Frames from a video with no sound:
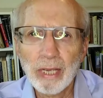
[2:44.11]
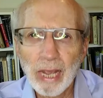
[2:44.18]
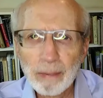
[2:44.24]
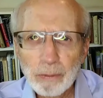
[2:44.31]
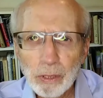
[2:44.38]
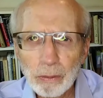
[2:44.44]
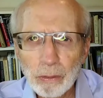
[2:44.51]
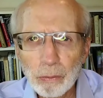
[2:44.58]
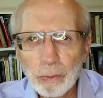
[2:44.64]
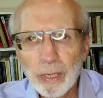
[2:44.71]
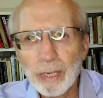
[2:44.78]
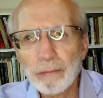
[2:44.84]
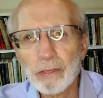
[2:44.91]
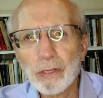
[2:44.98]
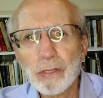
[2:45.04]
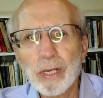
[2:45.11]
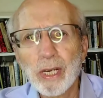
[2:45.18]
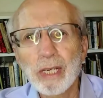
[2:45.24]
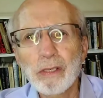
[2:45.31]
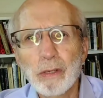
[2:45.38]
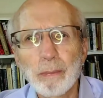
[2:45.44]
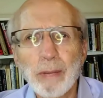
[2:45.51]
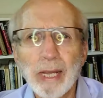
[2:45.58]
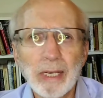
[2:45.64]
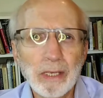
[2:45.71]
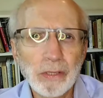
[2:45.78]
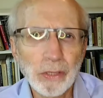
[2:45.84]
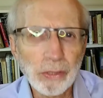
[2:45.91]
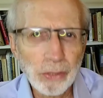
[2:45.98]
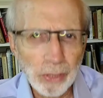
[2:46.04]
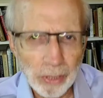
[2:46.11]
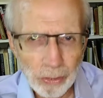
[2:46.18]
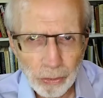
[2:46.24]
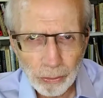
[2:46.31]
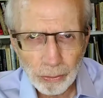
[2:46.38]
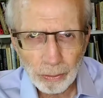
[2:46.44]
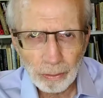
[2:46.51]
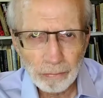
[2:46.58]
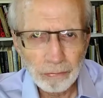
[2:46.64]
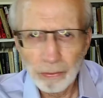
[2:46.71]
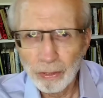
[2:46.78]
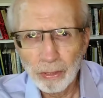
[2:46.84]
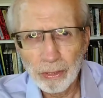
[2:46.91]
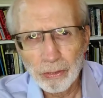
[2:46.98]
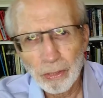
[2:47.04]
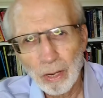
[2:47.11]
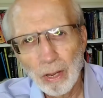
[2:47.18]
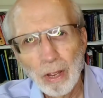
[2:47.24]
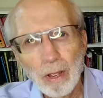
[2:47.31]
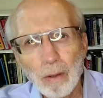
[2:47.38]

the absolute right of a state to manage its internal affairs